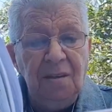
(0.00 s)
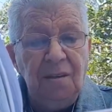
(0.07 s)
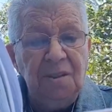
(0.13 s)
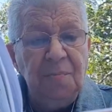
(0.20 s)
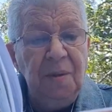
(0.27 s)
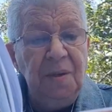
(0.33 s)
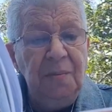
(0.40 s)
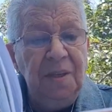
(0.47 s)

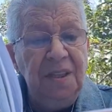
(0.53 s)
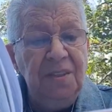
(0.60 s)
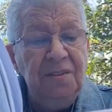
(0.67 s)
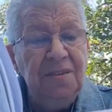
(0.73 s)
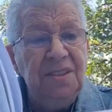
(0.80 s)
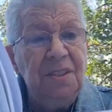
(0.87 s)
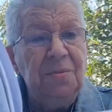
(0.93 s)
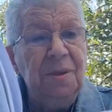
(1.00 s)
God be with
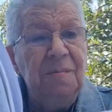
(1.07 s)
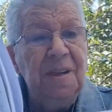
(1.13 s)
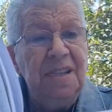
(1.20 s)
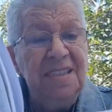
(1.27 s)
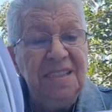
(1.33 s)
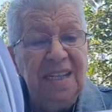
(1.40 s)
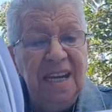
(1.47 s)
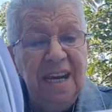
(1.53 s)
you till we
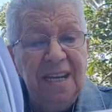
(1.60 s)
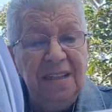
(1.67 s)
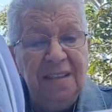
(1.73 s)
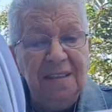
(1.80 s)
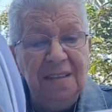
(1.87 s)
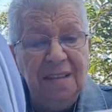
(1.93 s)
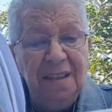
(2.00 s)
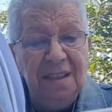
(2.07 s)
meet again.
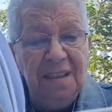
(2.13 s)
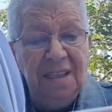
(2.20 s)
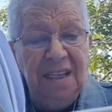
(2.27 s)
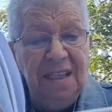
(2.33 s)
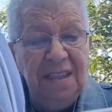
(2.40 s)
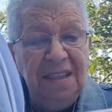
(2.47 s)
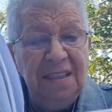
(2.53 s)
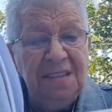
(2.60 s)

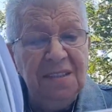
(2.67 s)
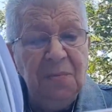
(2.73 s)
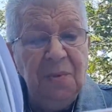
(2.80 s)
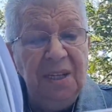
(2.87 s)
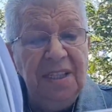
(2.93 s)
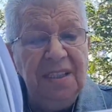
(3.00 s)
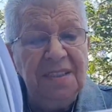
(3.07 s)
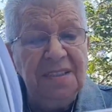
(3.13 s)
Neath his
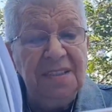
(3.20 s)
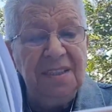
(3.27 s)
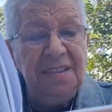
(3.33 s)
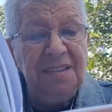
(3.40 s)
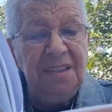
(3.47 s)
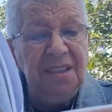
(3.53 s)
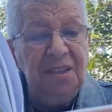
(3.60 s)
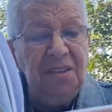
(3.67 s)
wings
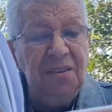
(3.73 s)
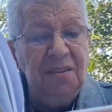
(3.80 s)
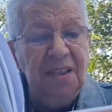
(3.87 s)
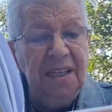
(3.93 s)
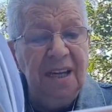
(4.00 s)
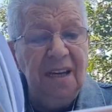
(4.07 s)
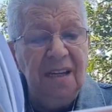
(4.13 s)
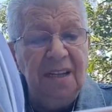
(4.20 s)

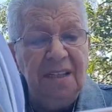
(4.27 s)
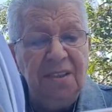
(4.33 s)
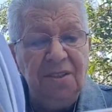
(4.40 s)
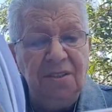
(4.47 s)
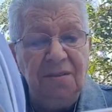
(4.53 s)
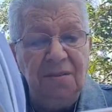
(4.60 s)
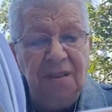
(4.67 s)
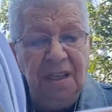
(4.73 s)
securely hide
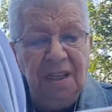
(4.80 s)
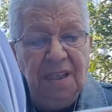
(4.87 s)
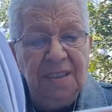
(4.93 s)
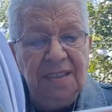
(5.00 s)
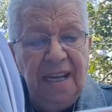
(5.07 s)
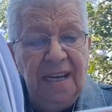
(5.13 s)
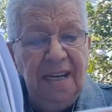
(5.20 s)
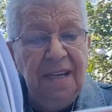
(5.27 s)
you.
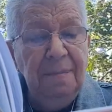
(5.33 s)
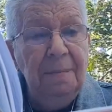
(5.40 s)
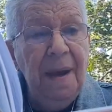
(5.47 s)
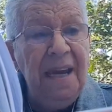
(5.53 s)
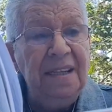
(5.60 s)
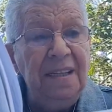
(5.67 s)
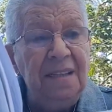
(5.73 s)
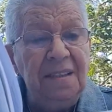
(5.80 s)
Daily
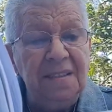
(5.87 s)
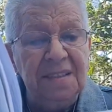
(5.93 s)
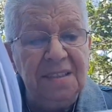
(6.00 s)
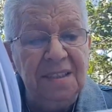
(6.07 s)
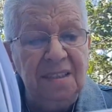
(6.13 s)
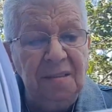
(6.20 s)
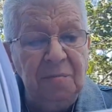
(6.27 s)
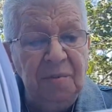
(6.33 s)
manna
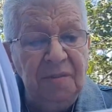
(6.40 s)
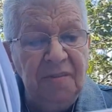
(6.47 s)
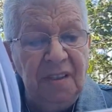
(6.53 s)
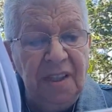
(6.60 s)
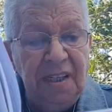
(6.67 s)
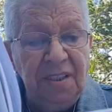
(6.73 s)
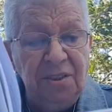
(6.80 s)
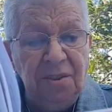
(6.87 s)
still
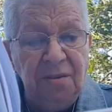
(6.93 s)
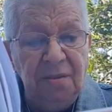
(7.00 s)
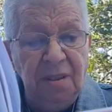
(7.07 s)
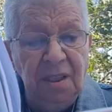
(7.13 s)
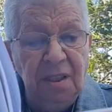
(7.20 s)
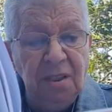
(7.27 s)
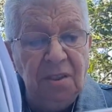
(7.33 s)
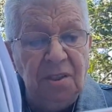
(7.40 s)
provide you.
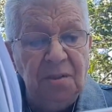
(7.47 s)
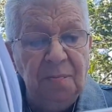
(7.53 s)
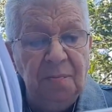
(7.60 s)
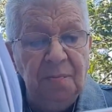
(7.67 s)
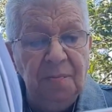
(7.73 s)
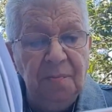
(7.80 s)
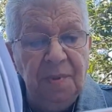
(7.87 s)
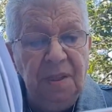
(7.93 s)
God
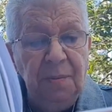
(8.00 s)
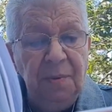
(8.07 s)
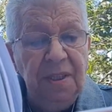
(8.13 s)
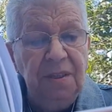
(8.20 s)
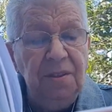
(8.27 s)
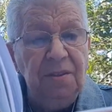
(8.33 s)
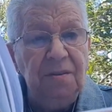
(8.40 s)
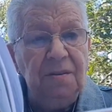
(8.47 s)
be
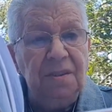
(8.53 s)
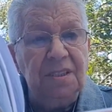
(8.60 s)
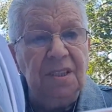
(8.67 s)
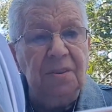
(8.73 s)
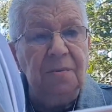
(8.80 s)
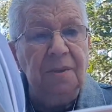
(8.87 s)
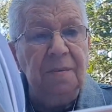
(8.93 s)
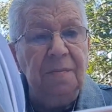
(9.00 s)
with you
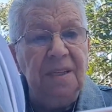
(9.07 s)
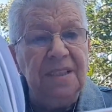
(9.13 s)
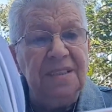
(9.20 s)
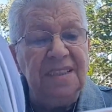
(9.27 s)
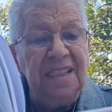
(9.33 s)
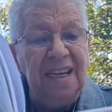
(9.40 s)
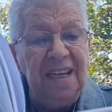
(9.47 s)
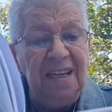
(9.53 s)
till we
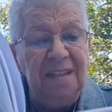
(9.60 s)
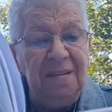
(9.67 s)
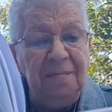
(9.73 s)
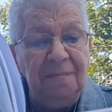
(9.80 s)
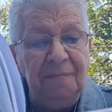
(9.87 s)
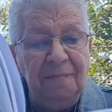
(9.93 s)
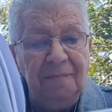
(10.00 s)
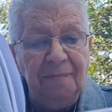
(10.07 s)
meet again.
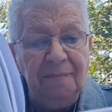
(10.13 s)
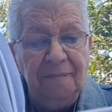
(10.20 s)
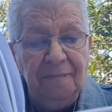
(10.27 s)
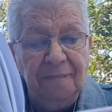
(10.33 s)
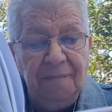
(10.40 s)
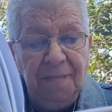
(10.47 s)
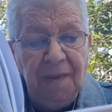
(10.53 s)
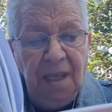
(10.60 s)

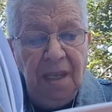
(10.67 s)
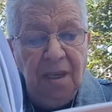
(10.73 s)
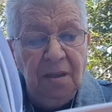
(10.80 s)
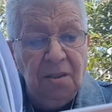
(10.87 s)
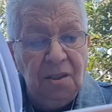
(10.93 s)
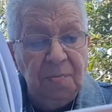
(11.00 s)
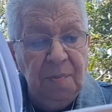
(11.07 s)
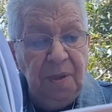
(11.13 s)

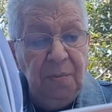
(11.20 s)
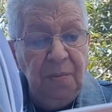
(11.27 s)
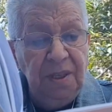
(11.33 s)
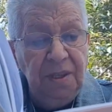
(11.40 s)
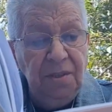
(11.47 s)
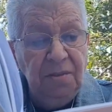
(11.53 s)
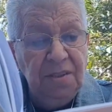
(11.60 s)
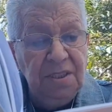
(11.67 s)
God be
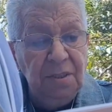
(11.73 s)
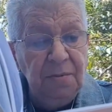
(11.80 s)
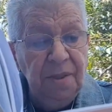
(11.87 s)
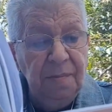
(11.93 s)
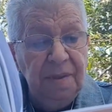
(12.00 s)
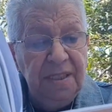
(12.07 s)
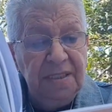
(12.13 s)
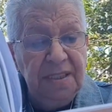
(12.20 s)
with you till
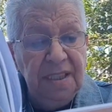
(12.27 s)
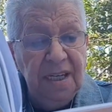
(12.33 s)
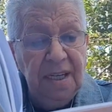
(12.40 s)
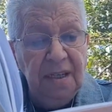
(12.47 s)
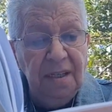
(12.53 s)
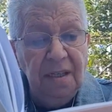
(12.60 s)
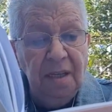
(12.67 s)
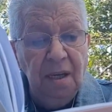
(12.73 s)
we meet
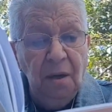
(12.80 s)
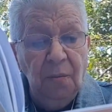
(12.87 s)
again.